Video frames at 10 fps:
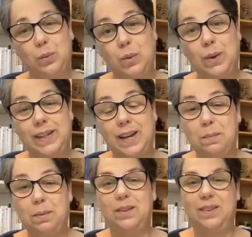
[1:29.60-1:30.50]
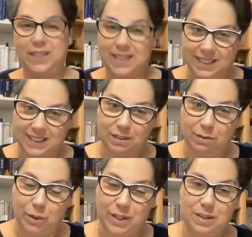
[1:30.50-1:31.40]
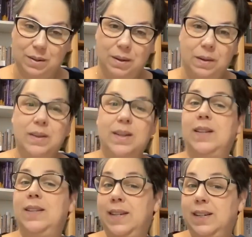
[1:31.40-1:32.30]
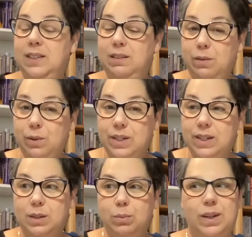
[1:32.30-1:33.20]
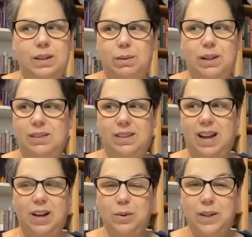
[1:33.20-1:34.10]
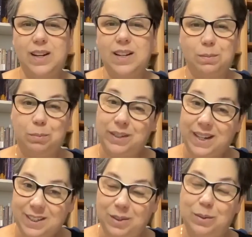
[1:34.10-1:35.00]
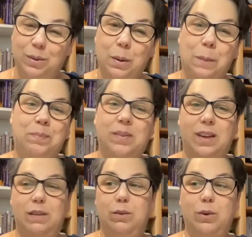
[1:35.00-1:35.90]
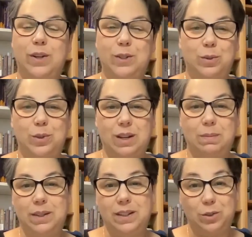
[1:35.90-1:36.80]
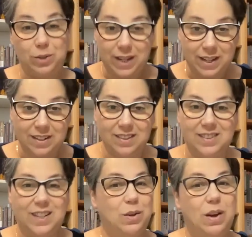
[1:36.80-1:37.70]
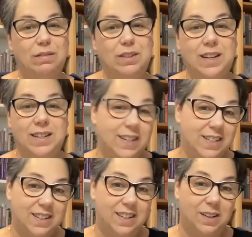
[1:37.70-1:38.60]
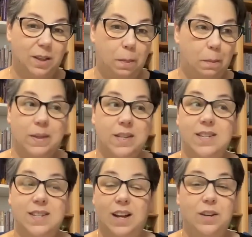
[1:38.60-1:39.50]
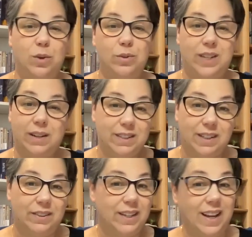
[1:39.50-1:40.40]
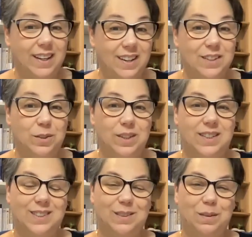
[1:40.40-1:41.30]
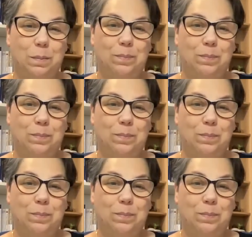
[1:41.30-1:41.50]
we wake up the negative voice. And the negative voice says, well, how can I protect you if you're going to do something today that you haven't done yesterday? This is unknown territory. I can't do this.